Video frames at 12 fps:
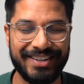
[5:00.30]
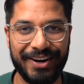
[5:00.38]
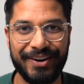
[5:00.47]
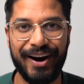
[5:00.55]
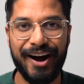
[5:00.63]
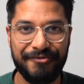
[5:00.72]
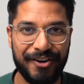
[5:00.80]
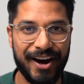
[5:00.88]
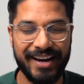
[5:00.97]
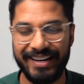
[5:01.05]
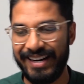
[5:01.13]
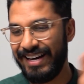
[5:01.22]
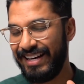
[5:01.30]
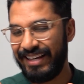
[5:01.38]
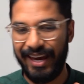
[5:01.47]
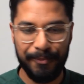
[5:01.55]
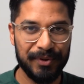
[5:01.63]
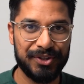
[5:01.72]
So I find
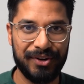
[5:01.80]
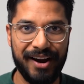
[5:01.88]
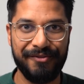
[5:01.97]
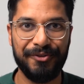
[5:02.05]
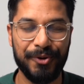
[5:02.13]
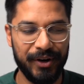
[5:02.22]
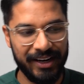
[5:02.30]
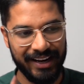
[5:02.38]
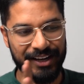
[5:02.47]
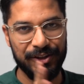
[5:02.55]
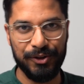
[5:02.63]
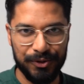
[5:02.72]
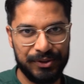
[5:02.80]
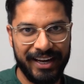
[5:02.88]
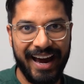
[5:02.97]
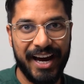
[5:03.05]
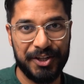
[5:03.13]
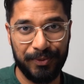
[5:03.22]
keep it straightforward, use
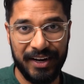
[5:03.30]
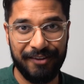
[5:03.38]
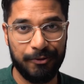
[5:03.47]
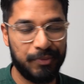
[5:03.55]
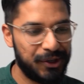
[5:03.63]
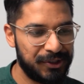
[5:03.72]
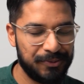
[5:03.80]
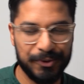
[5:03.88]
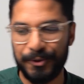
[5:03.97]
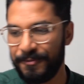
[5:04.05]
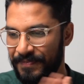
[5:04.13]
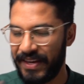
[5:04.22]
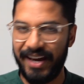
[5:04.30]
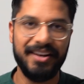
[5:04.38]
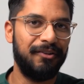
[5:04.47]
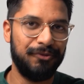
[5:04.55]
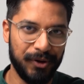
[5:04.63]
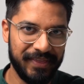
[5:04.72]
cash whenever possible, and
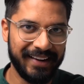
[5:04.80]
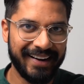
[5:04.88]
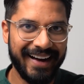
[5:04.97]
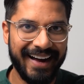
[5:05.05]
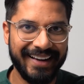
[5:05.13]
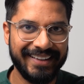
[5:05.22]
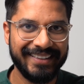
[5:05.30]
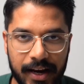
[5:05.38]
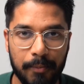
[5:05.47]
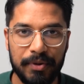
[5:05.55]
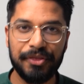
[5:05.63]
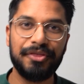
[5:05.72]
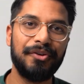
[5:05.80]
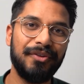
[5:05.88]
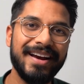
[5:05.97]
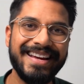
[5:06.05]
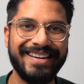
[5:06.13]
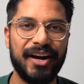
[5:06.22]
avoid the card. Number
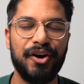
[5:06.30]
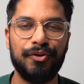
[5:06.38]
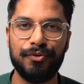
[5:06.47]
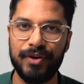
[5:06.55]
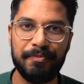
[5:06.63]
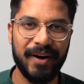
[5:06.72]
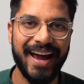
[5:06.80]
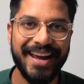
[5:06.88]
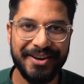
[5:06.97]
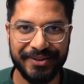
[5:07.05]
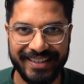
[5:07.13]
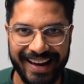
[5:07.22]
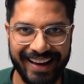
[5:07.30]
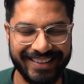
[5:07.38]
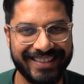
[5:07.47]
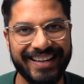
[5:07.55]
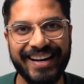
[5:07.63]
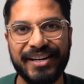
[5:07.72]
3, repay your
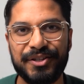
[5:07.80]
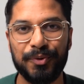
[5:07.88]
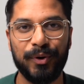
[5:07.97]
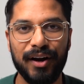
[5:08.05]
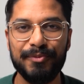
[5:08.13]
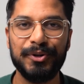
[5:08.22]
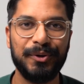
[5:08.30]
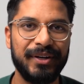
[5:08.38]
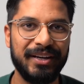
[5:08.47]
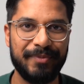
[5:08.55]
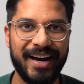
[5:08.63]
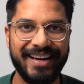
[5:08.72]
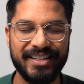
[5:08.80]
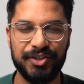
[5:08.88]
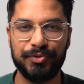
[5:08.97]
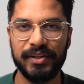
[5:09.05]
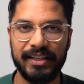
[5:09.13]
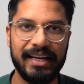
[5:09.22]
debts. So what I'm talking about
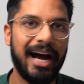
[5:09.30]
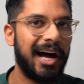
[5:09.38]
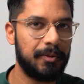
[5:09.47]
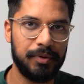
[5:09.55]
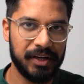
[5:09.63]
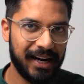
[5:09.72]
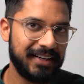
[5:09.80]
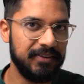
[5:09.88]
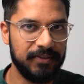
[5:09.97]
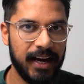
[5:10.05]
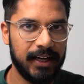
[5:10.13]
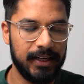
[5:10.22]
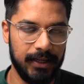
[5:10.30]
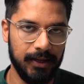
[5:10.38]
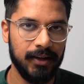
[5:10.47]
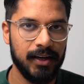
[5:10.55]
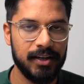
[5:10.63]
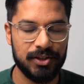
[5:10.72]
is really unproductive debt here.
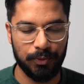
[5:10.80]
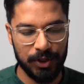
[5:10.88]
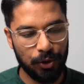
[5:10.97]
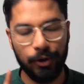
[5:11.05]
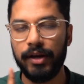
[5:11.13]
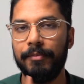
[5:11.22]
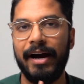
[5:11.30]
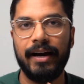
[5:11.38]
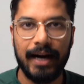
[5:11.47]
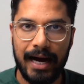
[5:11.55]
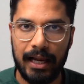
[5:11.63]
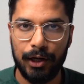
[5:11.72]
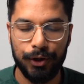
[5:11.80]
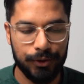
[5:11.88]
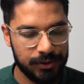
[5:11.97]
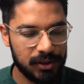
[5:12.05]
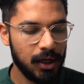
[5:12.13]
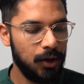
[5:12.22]
So we're talking about car
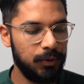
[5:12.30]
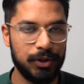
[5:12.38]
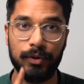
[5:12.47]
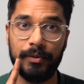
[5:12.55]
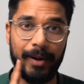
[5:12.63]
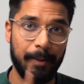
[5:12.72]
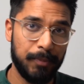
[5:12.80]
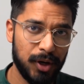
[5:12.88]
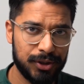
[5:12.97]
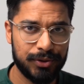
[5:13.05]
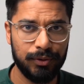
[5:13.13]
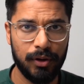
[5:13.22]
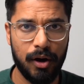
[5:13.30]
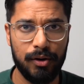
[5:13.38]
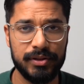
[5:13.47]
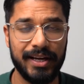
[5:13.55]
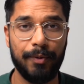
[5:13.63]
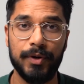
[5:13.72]
loans, we're talking about personal
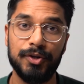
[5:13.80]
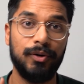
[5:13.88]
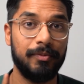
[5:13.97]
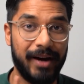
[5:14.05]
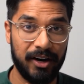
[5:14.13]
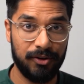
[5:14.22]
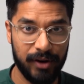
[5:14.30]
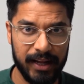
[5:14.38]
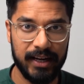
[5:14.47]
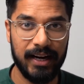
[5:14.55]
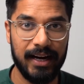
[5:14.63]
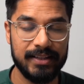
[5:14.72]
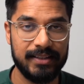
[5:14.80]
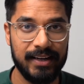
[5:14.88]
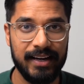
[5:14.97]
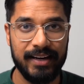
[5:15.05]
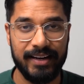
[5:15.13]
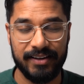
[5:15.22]
loans, and we're talking about credit cards.
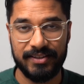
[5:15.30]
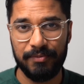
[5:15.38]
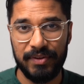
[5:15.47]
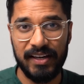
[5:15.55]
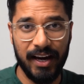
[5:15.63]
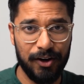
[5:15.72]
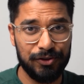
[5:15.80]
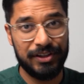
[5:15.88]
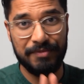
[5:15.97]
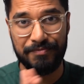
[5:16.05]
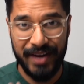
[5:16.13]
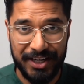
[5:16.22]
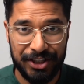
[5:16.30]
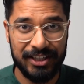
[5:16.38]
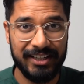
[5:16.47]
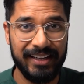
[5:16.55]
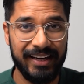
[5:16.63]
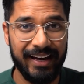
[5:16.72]
Now, something else to
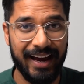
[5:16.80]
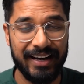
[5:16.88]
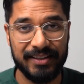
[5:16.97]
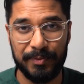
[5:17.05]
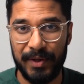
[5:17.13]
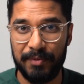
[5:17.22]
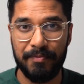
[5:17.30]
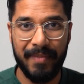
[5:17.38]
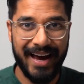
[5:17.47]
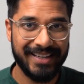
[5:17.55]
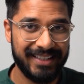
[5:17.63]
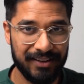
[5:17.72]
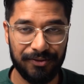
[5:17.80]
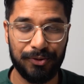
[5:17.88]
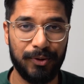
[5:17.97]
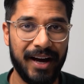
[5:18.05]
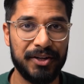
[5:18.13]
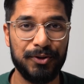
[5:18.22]
mention here, and it's been massive
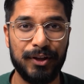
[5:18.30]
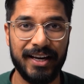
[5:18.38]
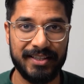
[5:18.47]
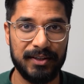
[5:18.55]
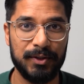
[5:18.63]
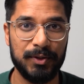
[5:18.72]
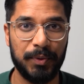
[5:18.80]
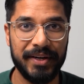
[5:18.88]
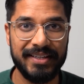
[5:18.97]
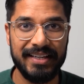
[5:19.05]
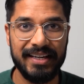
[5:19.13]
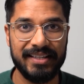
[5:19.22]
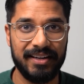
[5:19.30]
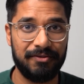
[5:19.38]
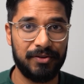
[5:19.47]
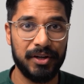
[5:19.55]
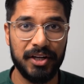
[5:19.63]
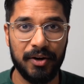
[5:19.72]
throughout 2020, is
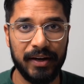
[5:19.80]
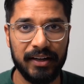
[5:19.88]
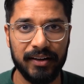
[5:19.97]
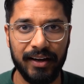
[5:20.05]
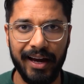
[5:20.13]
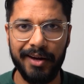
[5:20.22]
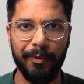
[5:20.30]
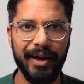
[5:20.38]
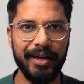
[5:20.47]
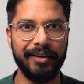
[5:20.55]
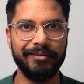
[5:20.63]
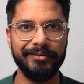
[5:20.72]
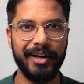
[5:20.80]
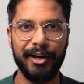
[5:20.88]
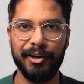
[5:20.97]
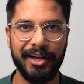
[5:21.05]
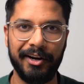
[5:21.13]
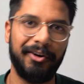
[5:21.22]
everyone going, hey, wait, I
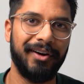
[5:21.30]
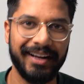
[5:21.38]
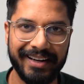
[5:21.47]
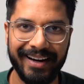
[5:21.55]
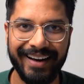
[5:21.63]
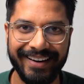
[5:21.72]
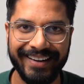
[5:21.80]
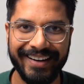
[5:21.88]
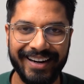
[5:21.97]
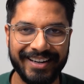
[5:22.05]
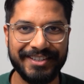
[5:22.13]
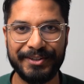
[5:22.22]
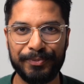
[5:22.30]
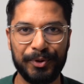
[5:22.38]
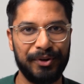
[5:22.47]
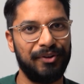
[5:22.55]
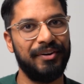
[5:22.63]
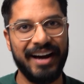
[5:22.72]
don't need a credit card. I can just put
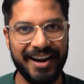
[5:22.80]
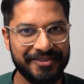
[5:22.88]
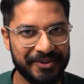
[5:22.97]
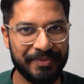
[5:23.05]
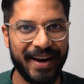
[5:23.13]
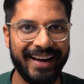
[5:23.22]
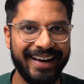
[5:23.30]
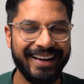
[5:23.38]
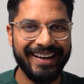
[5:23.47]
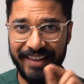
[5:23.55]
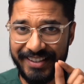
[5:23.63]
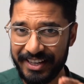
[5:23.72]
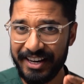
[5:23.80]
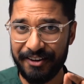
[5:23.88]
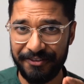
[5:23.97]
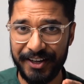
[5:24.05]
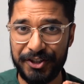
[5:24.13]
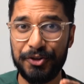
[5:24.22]
it on Afterpay. That's gonna
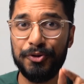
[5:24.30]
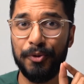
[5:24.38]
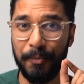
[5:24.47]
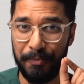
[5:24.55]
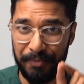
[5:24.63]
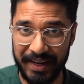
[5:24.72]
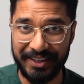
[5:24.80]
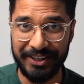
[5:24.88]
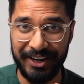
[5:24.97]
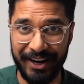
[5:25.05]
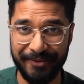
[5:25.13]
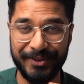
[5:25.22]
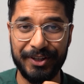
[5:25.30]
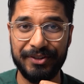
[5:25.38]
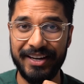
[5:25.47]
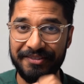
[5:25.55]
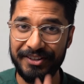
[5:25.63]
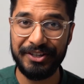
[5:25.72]
affect you big time, so
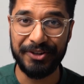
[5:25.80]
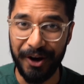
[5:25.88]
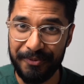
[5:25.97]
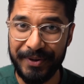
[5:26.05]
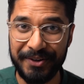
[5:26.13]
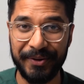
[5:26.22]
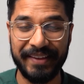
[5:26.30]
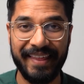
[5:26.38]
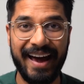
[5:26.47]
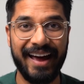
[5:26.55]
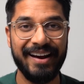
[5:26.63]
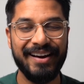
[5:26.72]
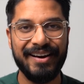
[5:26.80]
definitely don't be doing that.